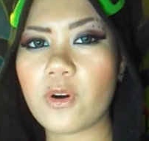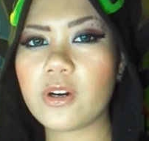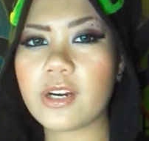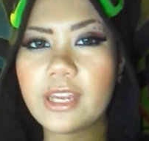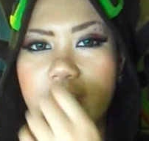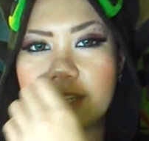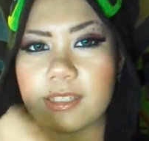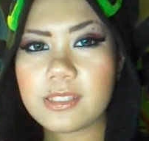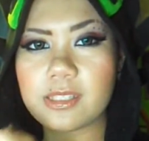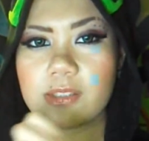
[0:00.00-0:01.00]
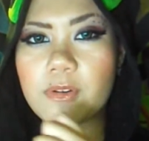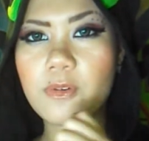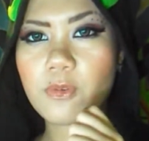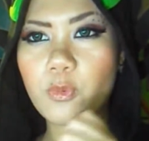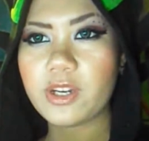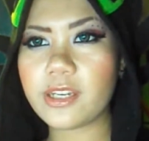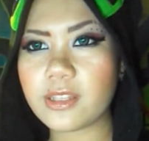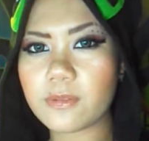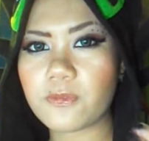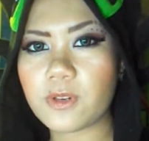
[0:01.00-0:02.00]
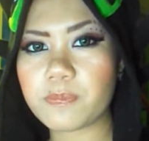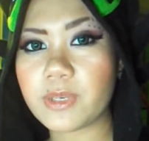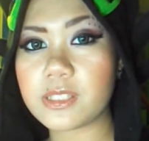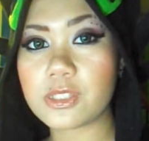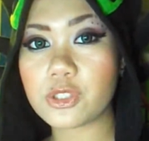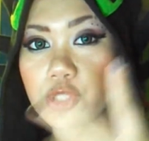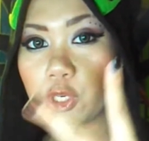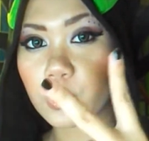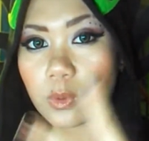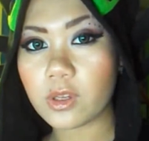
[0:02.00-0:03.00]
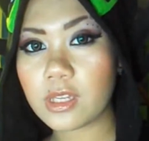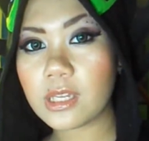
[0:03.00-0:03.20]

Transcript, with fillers: four is One Night at Flumpies two.